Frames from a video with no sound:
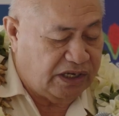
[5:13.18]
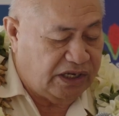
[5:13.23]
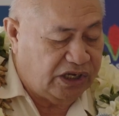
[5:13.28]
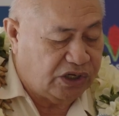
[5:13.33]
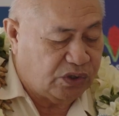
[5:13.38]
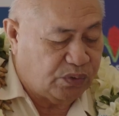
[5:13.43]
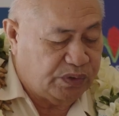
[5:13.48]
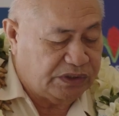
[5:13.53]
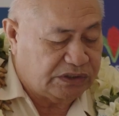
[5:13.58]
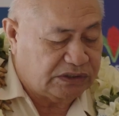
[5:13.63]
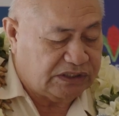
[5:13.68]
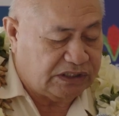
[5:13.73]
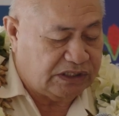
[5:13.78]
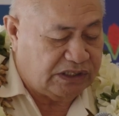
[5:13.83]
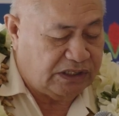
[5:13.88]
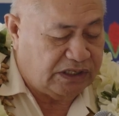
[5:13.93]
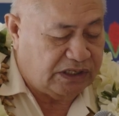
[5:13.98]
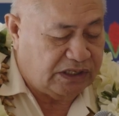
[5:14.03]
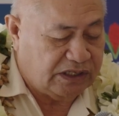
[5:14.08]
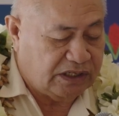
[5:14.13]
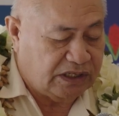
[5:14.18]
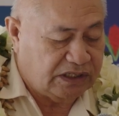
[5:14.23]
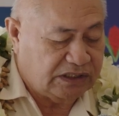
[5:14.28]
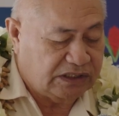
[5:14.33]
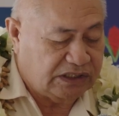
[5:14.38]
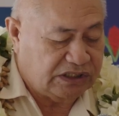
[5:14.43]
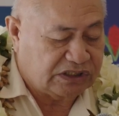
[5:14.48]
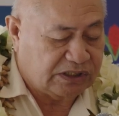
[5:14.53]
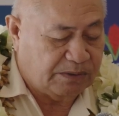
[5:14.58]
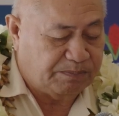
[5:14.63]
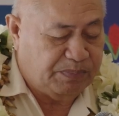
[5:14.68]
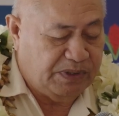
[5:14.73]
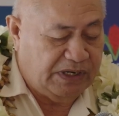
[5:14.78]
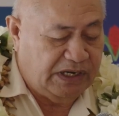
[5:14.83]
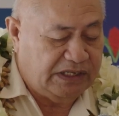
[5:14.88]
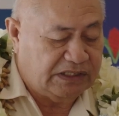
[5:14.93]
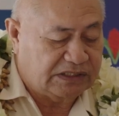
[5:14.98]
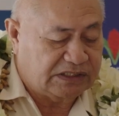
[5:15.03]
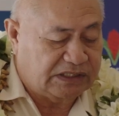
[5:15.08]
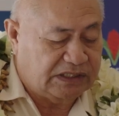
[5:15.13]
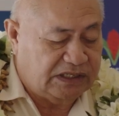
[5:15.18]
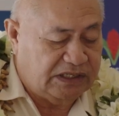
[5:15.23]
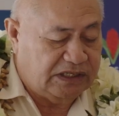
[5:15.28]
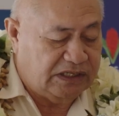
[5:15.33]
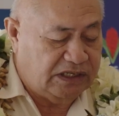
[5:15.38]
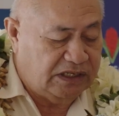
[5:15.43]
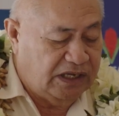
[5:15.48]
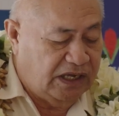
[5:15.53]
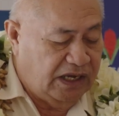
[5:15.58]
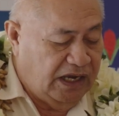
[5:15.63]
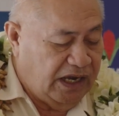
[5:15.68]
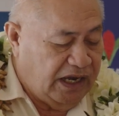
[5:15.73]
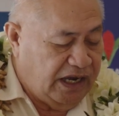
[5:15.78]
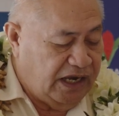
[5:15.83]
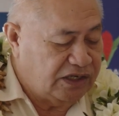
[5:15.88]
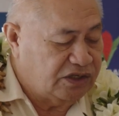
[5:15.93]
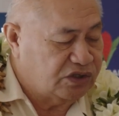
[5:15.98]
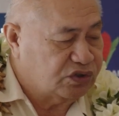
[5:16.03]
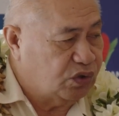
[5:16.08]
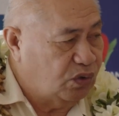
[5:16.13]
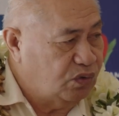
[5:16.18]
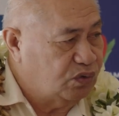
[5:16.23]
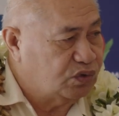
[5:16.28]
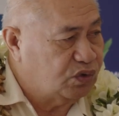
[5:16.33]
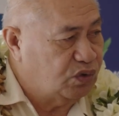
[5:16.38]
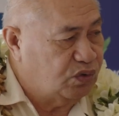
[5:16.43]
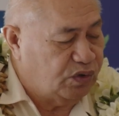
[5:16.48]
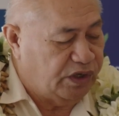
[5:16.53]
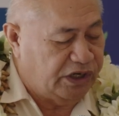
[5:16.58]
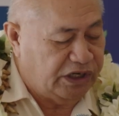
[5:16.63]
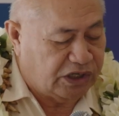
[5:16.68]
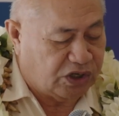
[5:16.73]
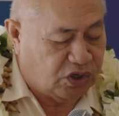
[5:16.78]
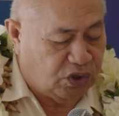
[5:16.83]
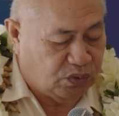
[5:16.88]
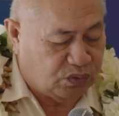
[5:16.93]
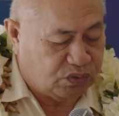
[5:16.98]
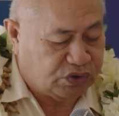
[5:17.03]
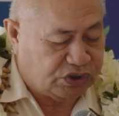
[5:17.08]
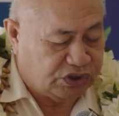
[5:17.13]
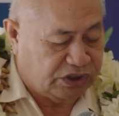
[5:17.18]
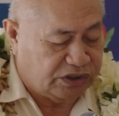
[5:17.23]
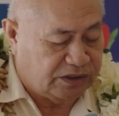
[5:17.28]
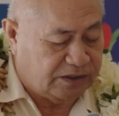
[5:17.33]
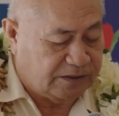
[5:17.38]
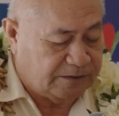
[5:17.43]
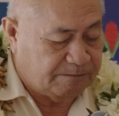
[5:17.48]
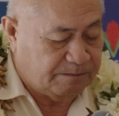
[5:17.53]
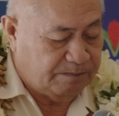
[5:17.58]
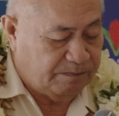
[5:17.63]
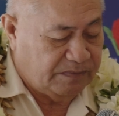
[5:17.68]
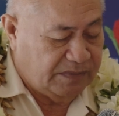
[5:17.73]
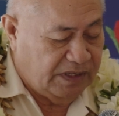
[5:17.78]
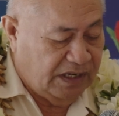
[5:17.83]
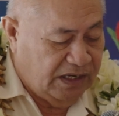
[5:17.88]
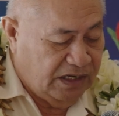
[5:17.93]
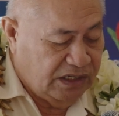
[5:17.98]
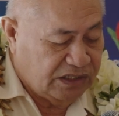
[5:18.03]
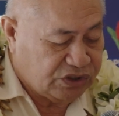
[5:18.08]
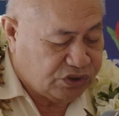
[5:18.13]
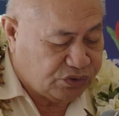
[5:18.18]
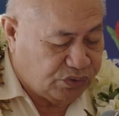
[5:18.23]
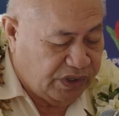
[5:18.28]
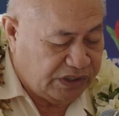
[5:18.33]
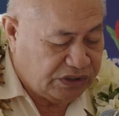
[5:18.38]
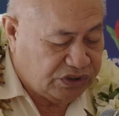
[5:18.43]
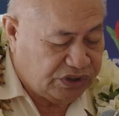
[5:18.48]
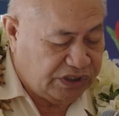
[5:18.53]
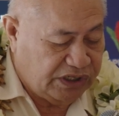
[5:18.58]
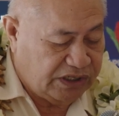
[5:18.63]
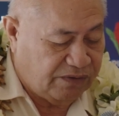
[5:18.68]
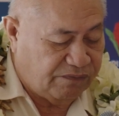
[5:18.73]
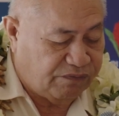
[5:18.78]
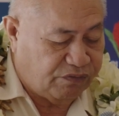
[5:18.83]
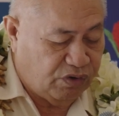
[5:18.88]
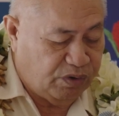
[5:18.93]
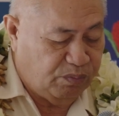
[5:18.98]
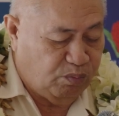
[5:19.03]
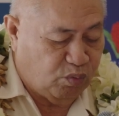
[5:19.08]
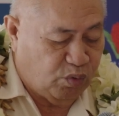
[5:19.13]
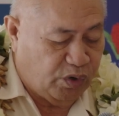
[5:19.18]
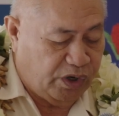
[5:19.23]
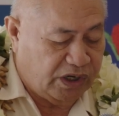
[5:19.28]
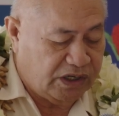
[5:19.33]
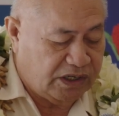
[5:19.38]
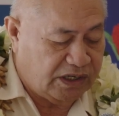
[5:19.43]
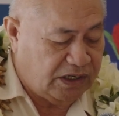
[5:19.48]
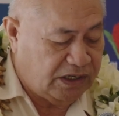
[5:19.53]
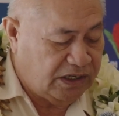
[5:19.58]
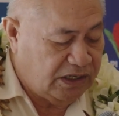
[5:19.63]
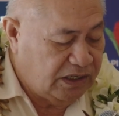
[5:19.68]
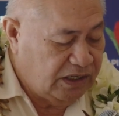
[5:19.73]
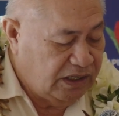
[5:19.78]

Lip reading: equity, disability, and social inclusion strategic framework.